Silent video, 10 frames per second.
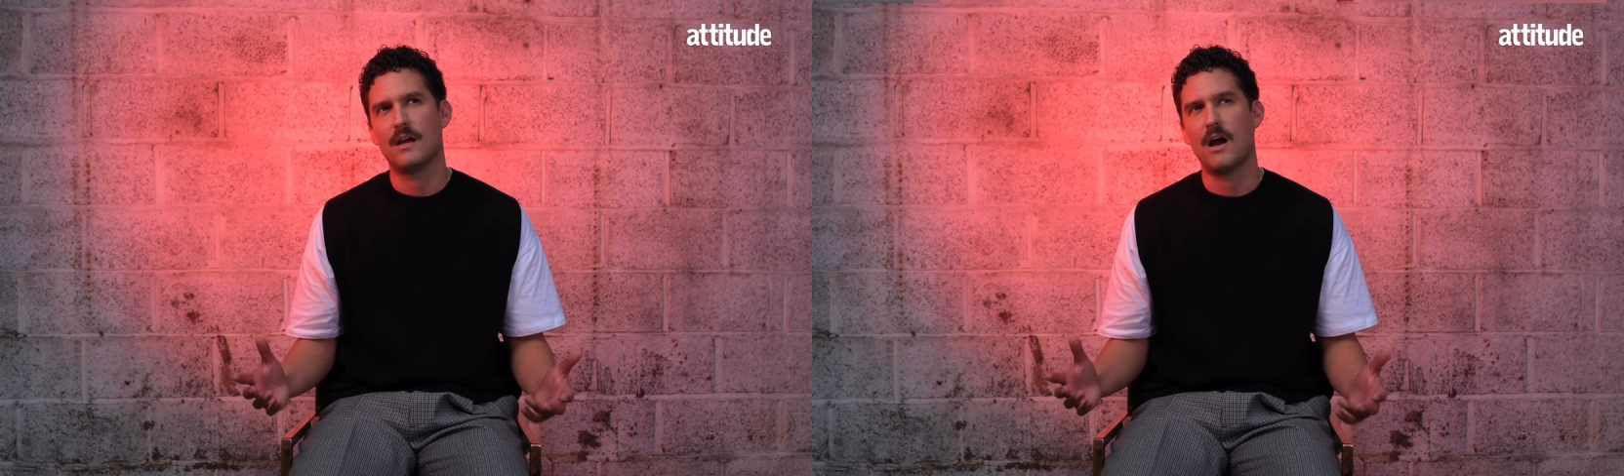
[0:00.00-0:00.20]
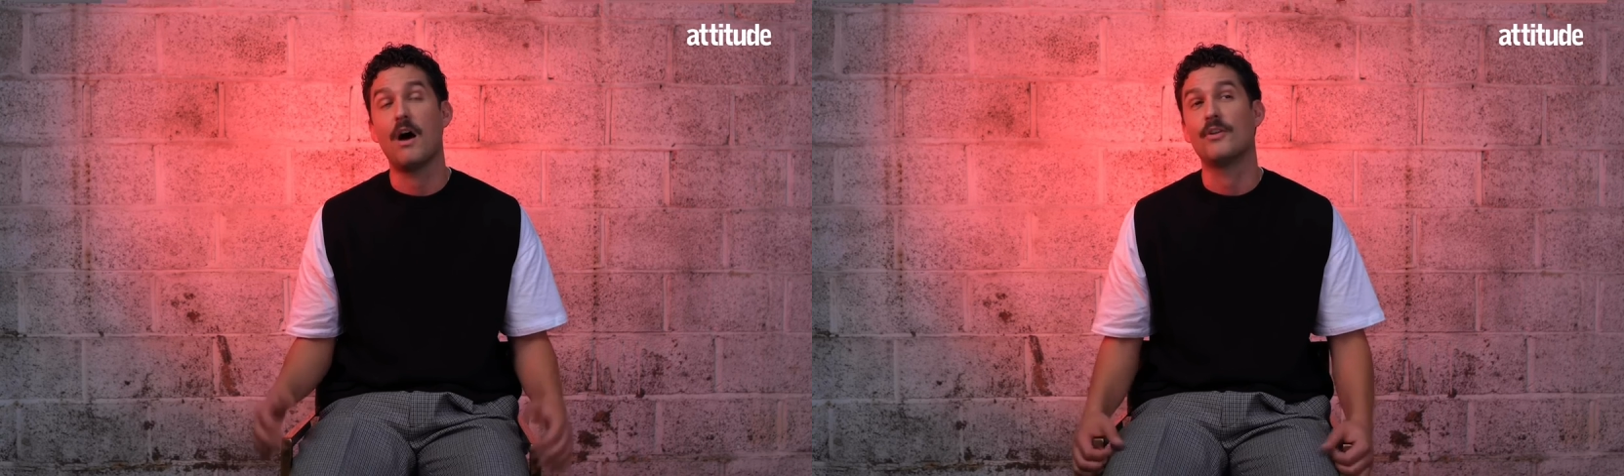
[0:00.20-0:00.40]

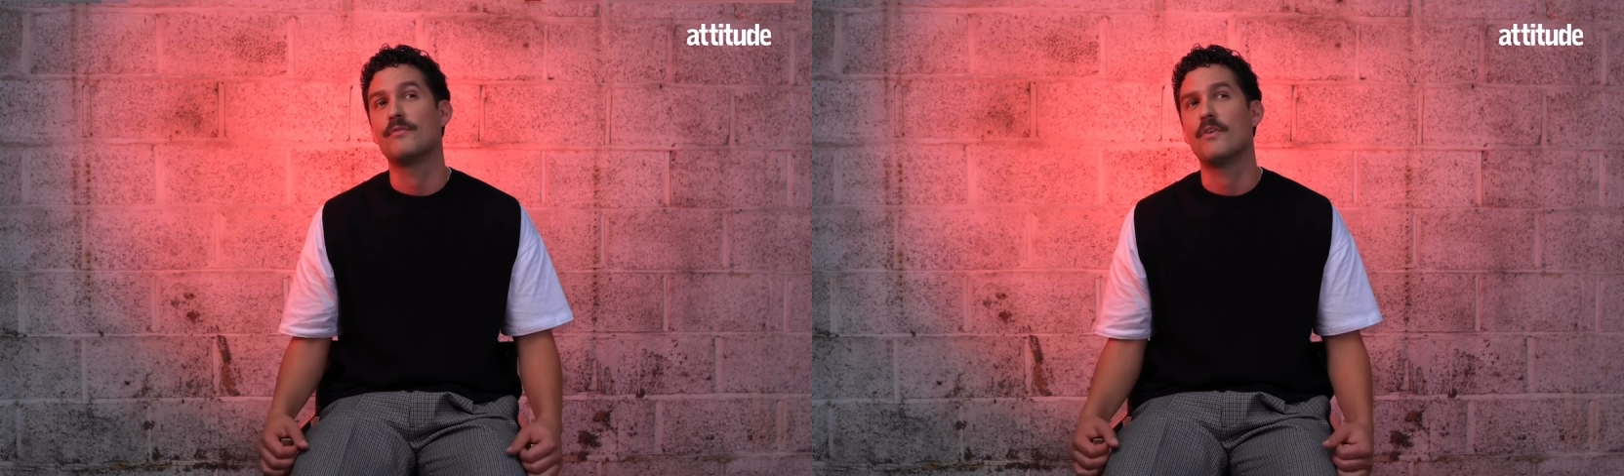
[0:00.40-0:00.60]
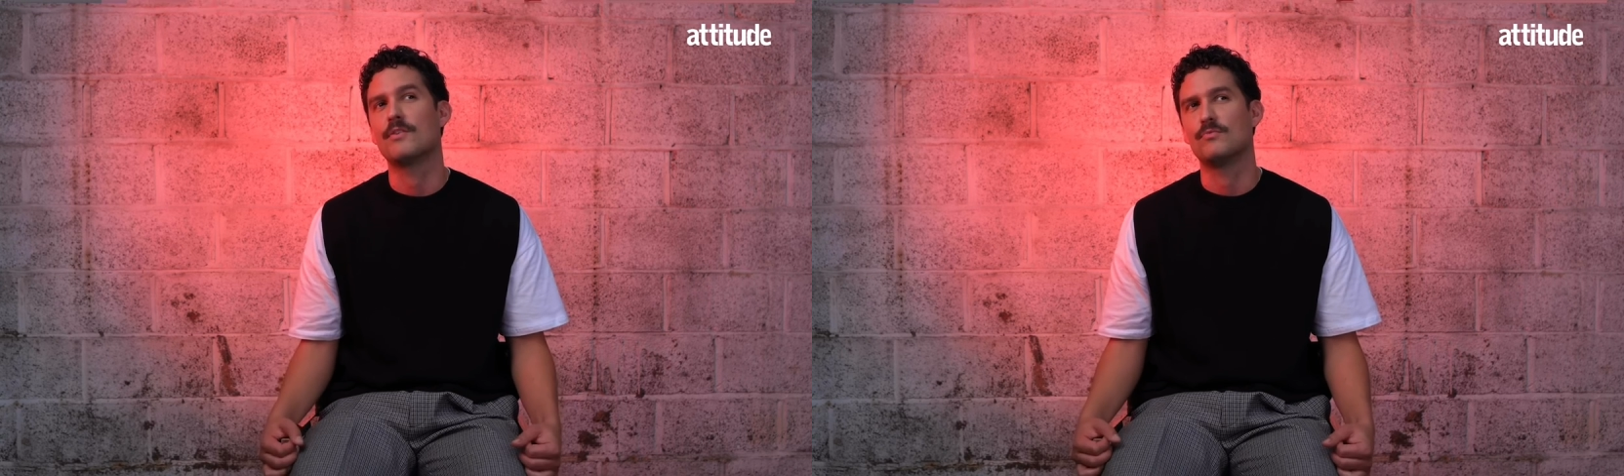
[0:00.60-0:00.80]
a hard and
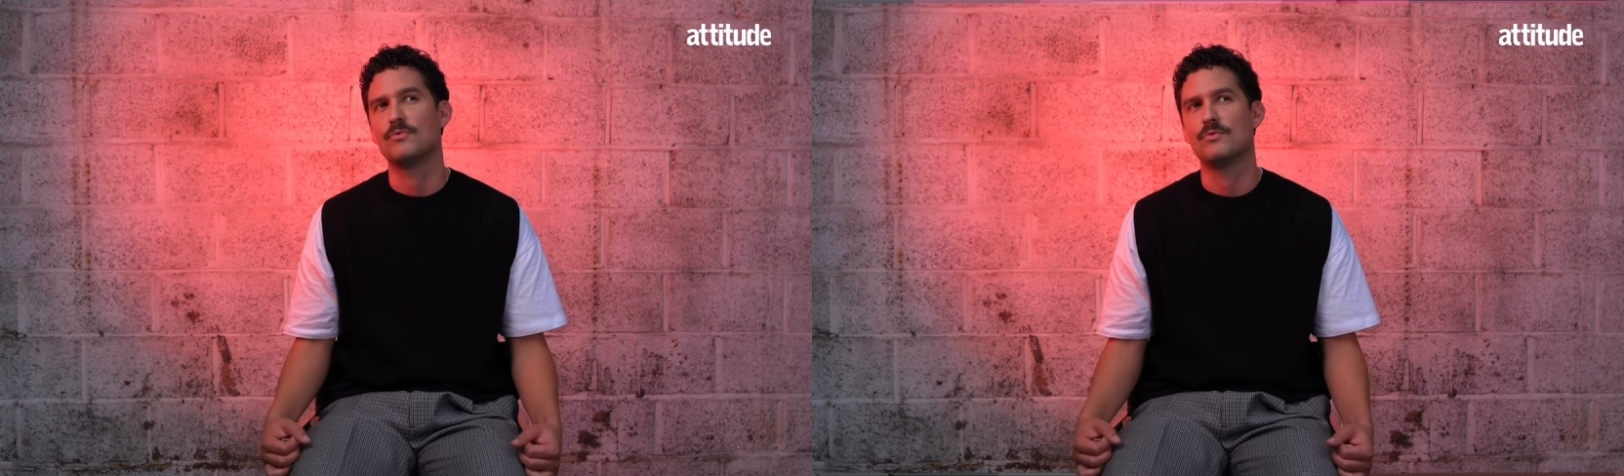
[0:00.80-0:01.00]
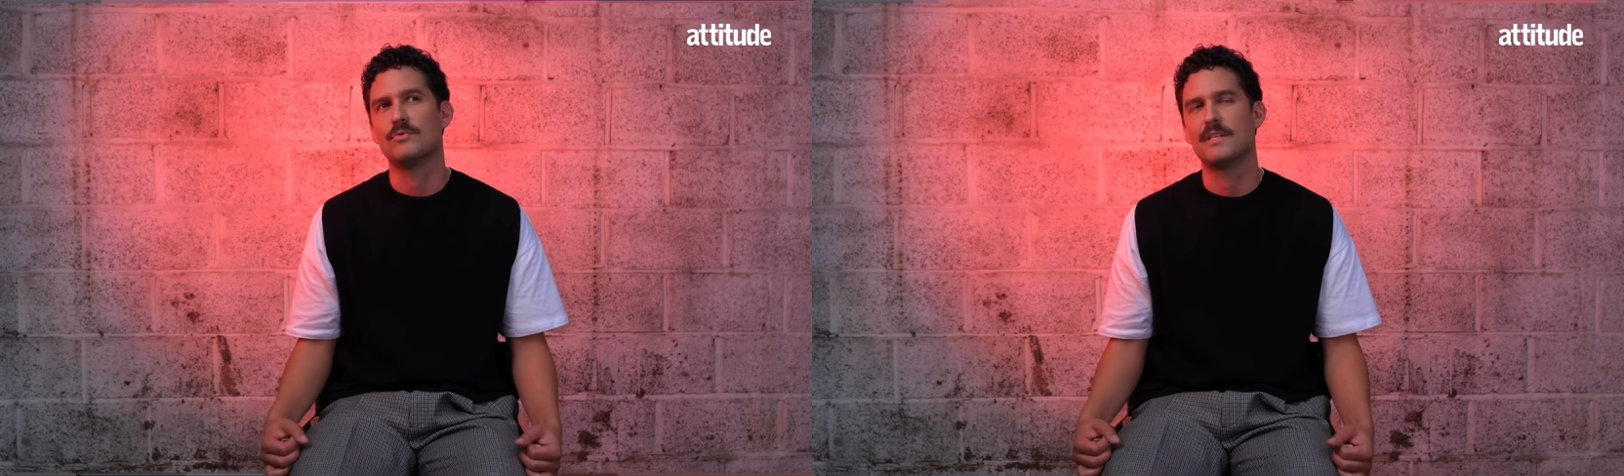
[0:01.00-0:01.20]
fast
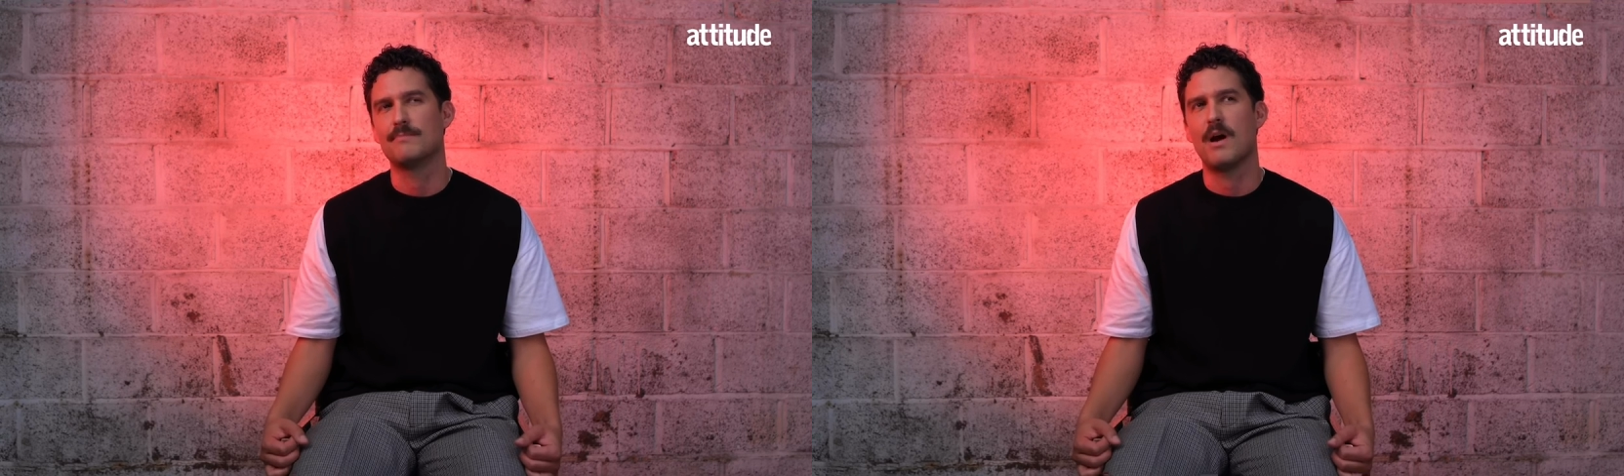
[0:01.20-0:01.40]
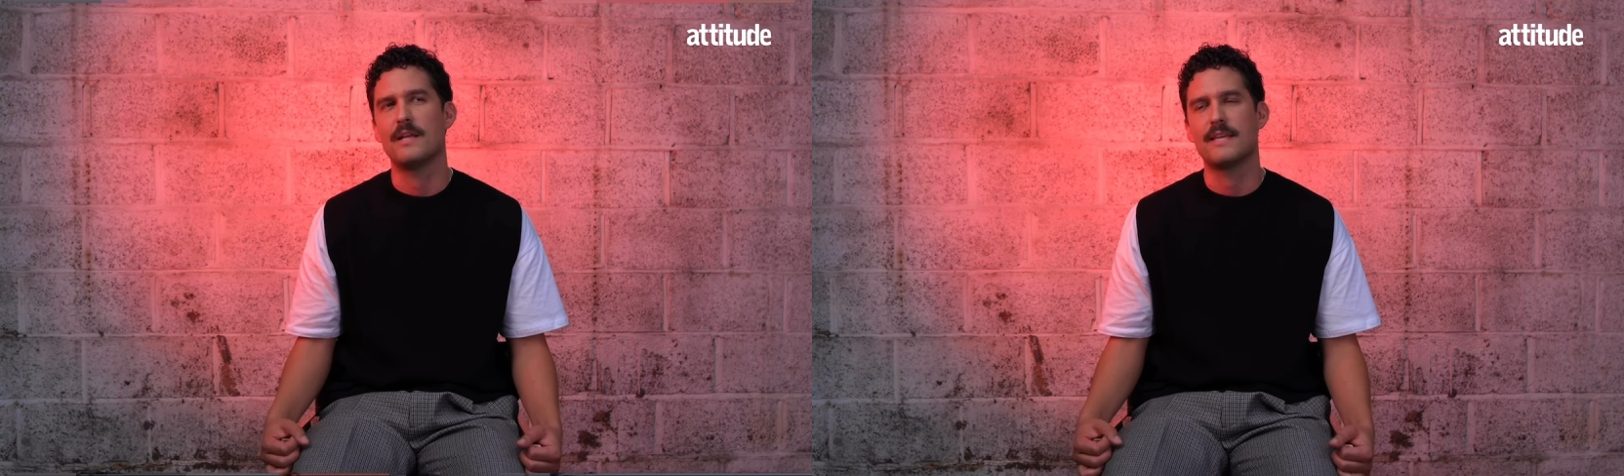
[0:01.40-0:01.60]
rule, is
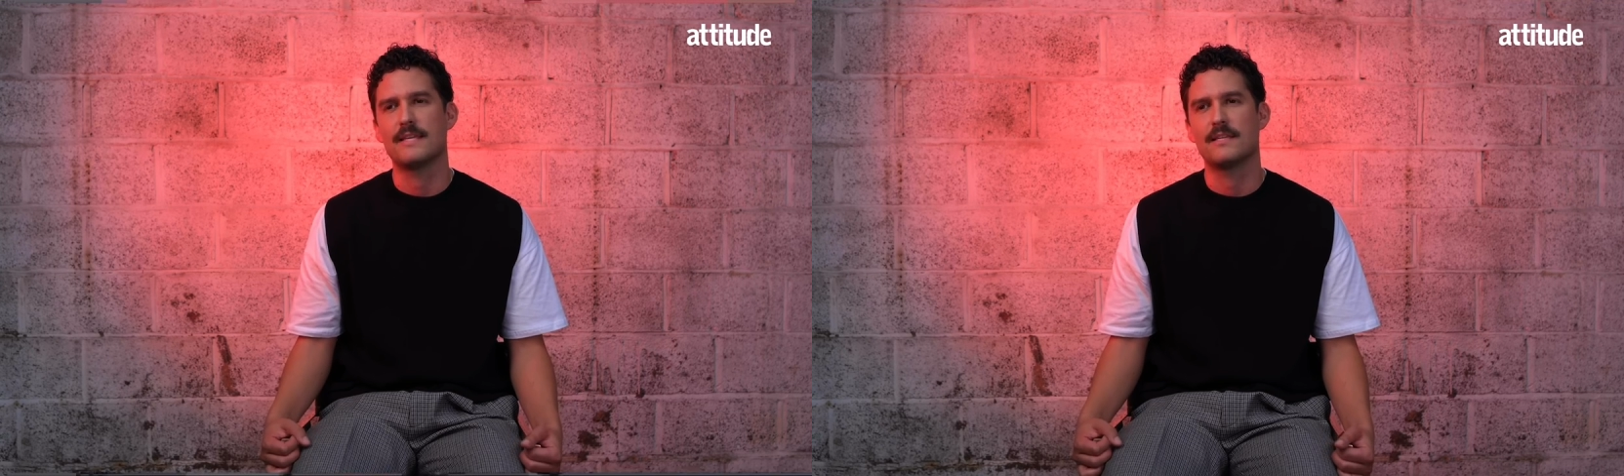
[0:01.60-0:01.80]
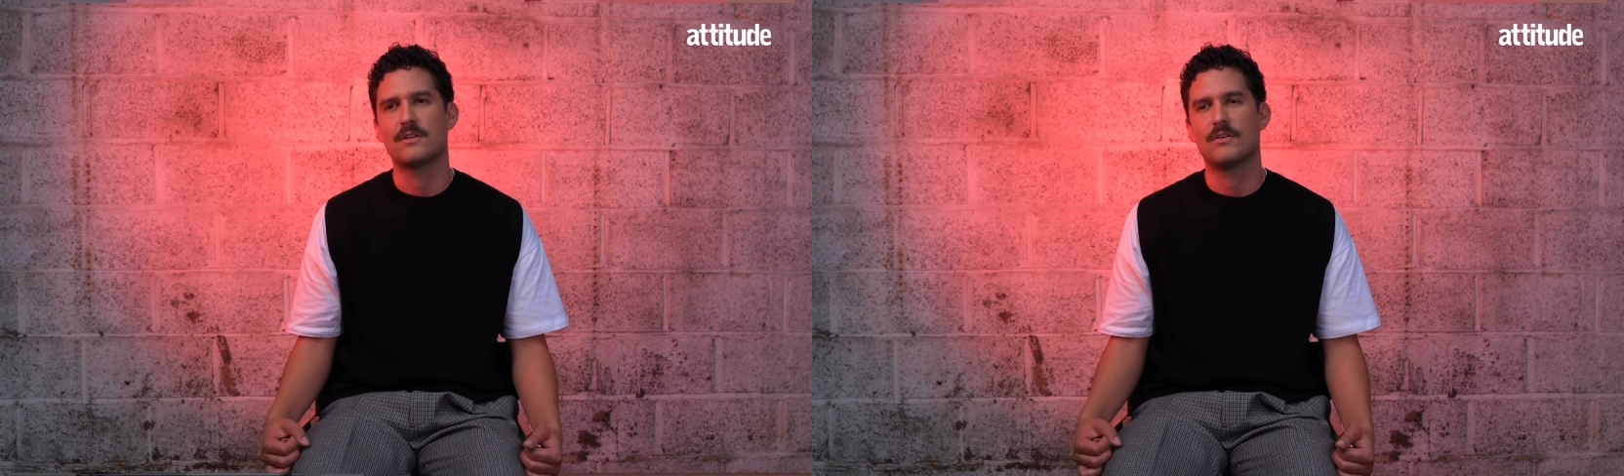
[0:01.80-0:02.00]
my
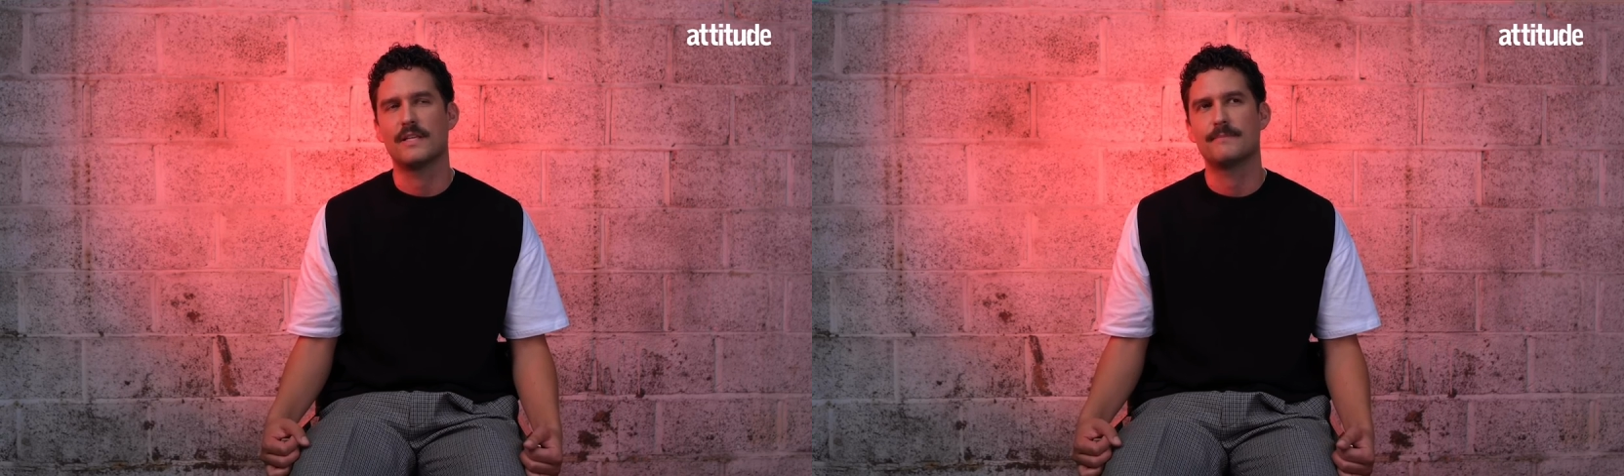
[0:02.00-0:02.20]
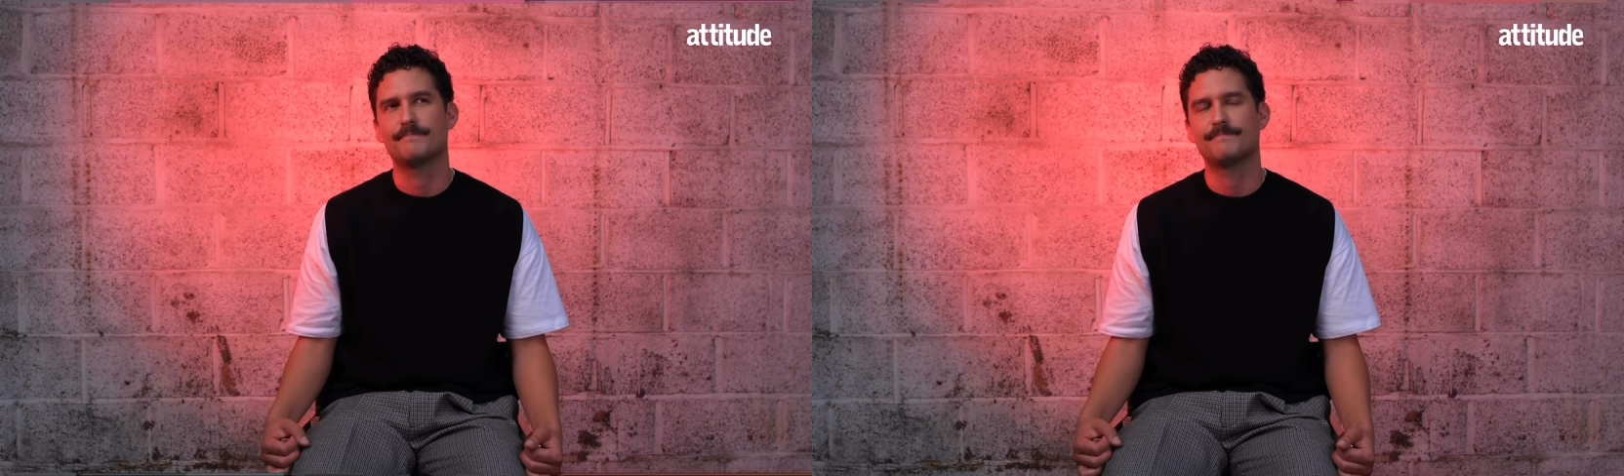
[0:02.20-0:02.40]
take on it.